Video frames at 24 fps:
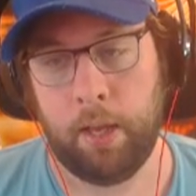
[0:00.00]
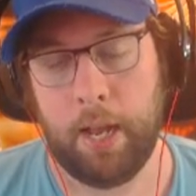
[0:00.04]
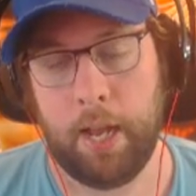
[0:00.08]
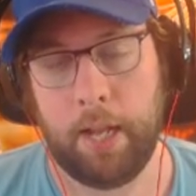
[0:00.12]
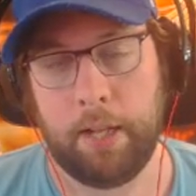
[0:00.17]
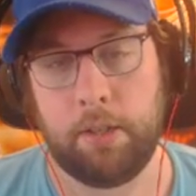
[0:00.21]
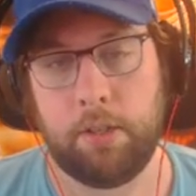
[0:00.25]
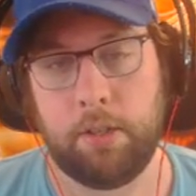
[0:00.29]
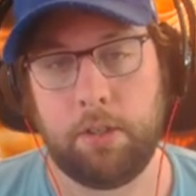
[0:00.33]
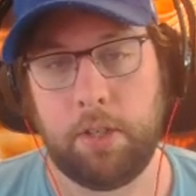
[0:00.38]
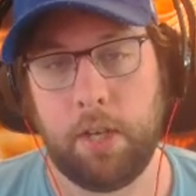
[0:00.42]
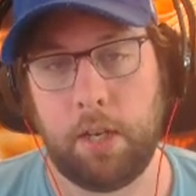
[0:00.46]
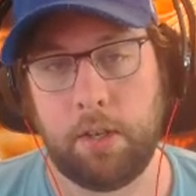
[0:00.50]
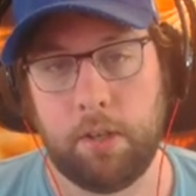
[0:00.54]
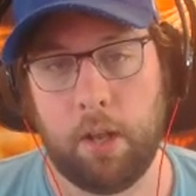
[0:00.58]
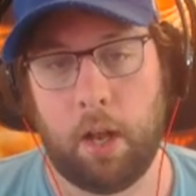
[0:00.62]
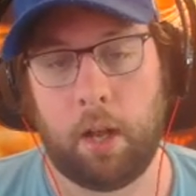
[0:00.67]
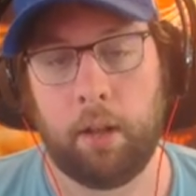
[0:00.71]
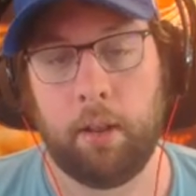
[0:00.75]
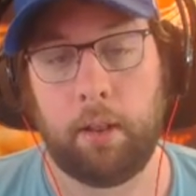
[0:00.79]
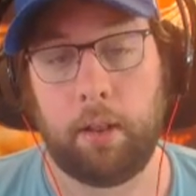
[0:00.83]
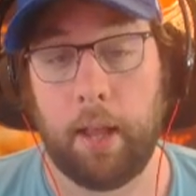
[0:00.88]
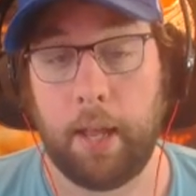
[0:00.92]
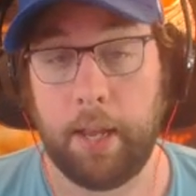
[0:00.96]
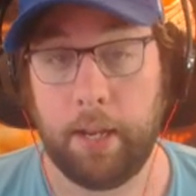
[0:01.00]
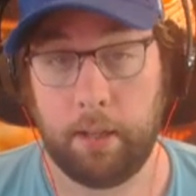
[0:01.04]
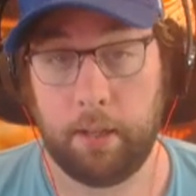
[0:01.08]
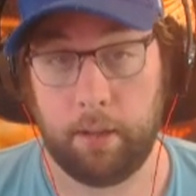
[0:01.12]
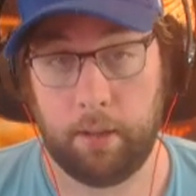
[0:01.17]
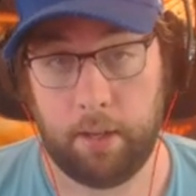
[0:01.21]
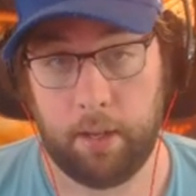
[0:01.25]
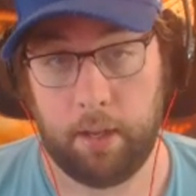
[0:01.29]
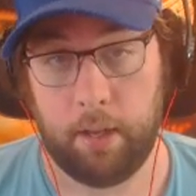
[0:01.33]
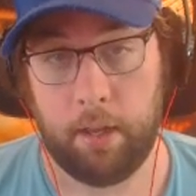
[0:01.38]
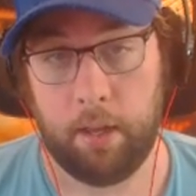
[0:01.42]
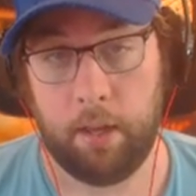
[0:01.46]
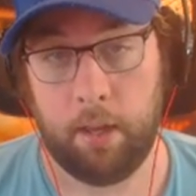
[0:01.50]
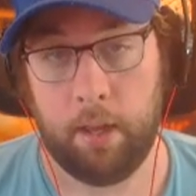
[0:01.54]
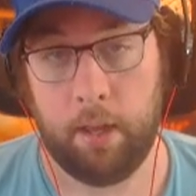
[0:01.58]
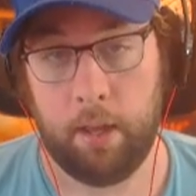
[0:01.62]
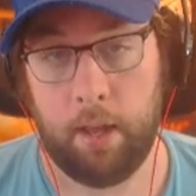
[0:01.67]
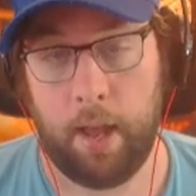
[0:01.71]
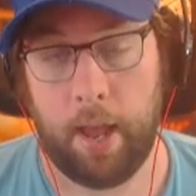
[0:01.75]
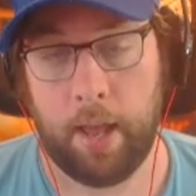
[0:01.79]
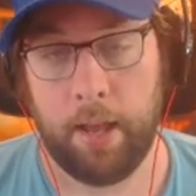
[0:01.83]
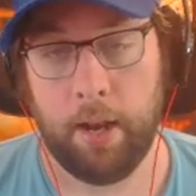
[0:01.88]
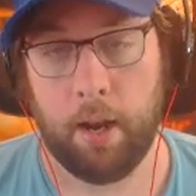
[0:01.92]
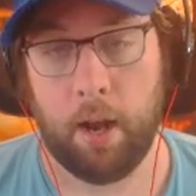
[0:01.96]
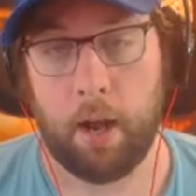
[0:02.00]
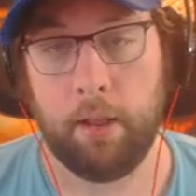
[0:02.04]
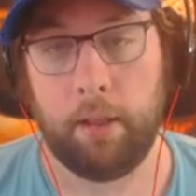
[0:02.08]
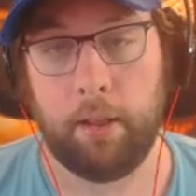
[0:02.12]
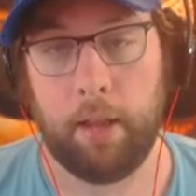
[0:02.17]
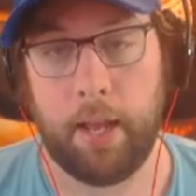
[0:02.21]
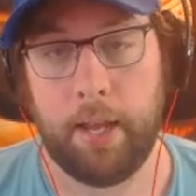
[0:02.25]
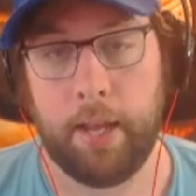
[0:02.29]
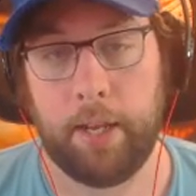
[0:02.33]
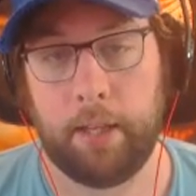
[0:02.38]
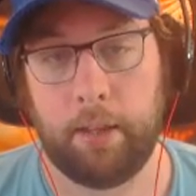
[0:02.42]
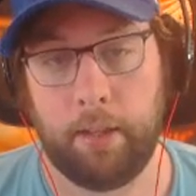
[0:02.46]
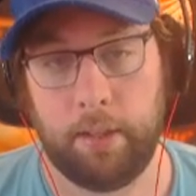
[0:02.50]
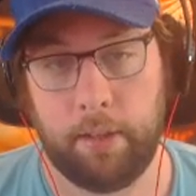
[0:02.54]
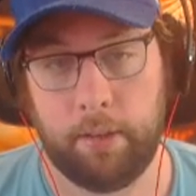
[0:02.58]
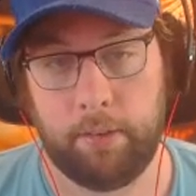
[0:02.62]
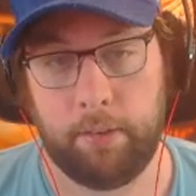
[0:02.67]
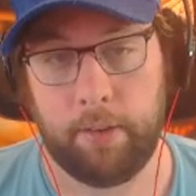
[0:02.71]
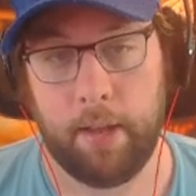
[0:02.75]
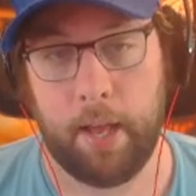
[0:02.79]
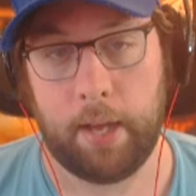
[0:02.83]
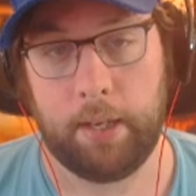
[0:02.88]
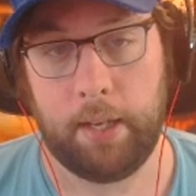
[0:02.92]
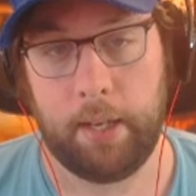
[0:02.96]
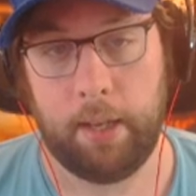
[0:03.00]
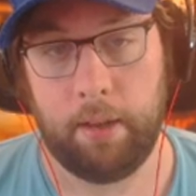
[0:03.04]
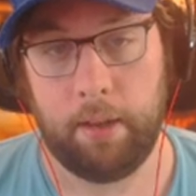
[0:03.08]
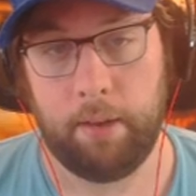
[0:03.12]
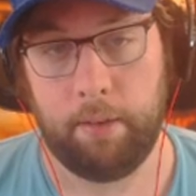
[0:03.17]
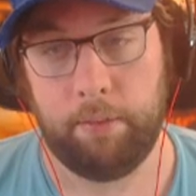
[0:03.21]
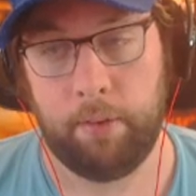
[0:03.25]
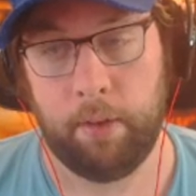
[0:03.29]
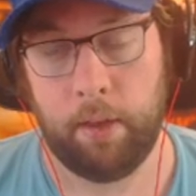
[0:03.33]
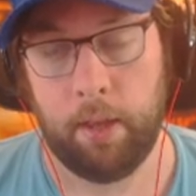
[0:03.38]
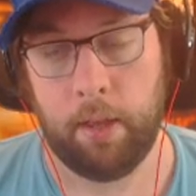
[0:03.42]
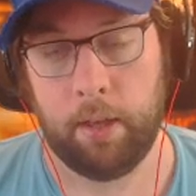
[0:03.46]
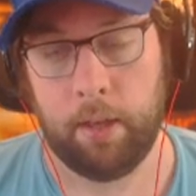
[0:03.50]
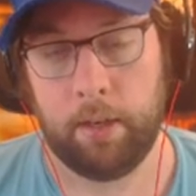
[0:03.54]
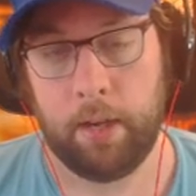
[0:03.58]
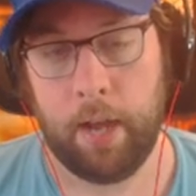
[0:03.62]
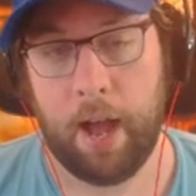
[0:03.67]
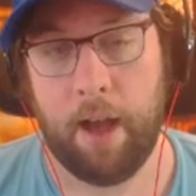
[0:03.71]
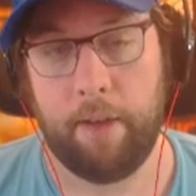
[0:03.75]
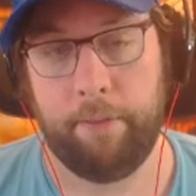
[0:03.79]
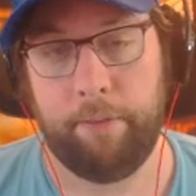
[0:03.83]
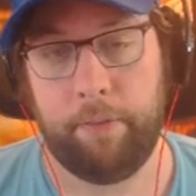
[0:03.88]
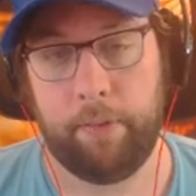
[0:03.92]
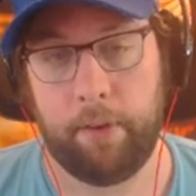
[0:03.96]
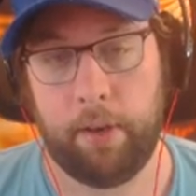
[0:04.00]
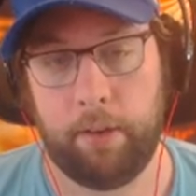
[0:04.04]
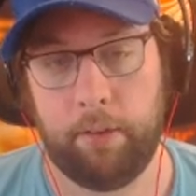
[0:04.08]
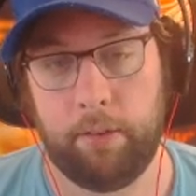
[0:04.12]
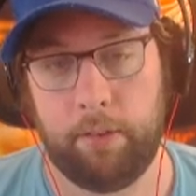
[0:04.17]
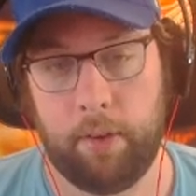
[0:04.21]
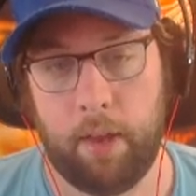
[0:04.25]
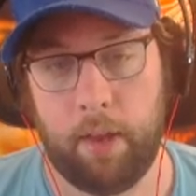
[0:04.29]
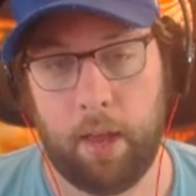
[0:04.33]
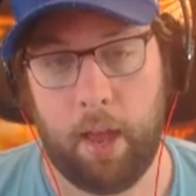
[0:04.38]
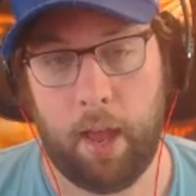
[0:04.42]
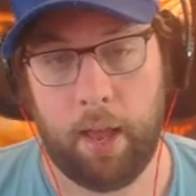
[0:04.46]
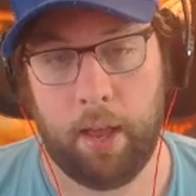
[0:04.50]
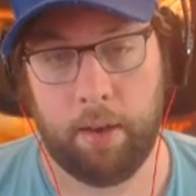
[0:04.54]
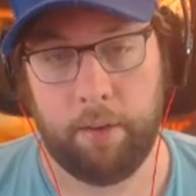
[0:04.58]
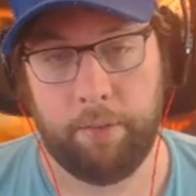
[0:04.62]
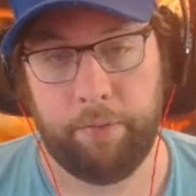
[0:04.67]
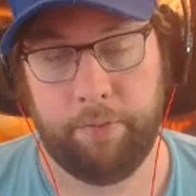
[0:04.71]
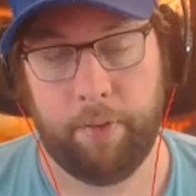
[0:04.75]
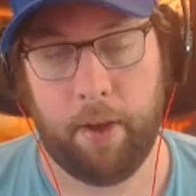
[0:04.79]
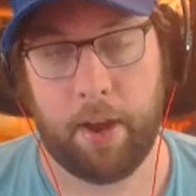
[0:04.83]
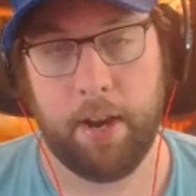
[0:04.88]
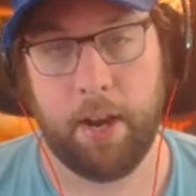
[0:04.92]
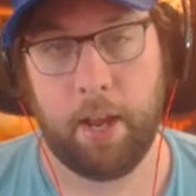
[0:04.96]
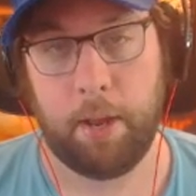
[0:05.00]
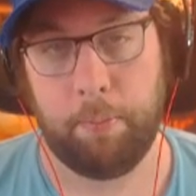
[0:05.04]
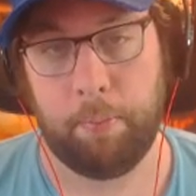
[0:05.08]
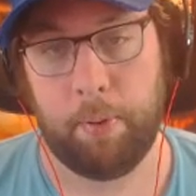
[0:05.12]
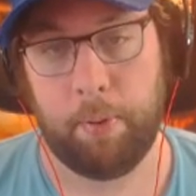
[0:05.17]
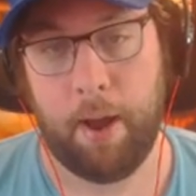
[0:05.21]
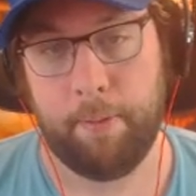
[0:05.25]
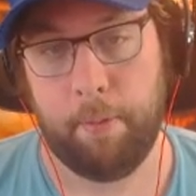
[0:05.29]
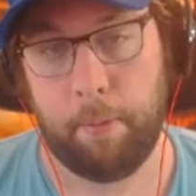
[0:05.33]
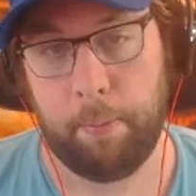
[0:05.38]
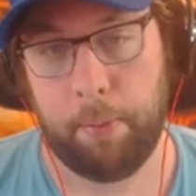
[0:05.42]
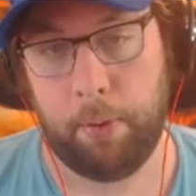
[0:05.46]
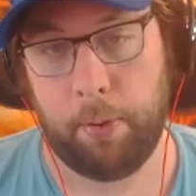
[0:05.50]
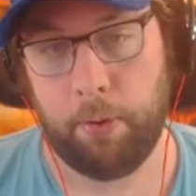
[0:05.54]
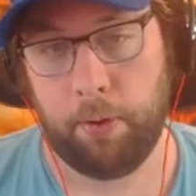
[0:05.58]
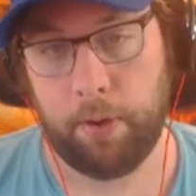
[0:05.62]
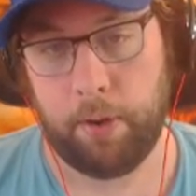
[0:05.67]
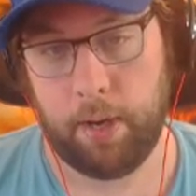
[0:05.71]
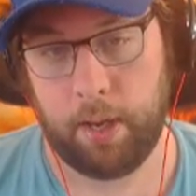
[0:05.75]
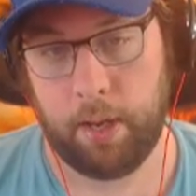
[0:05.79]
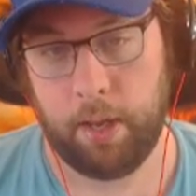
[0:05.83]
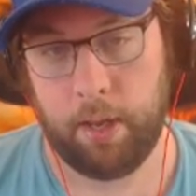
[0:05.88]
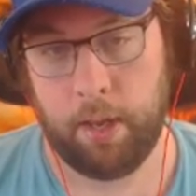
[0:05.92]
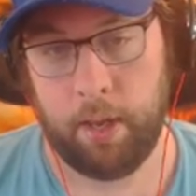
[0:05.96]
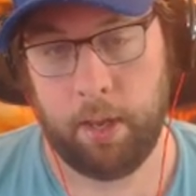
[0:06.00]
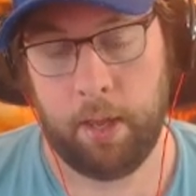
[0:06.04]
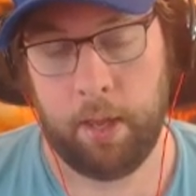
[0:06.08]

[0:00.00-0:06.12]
It's just unlikely, and unlikely does not give confidence and finite probability.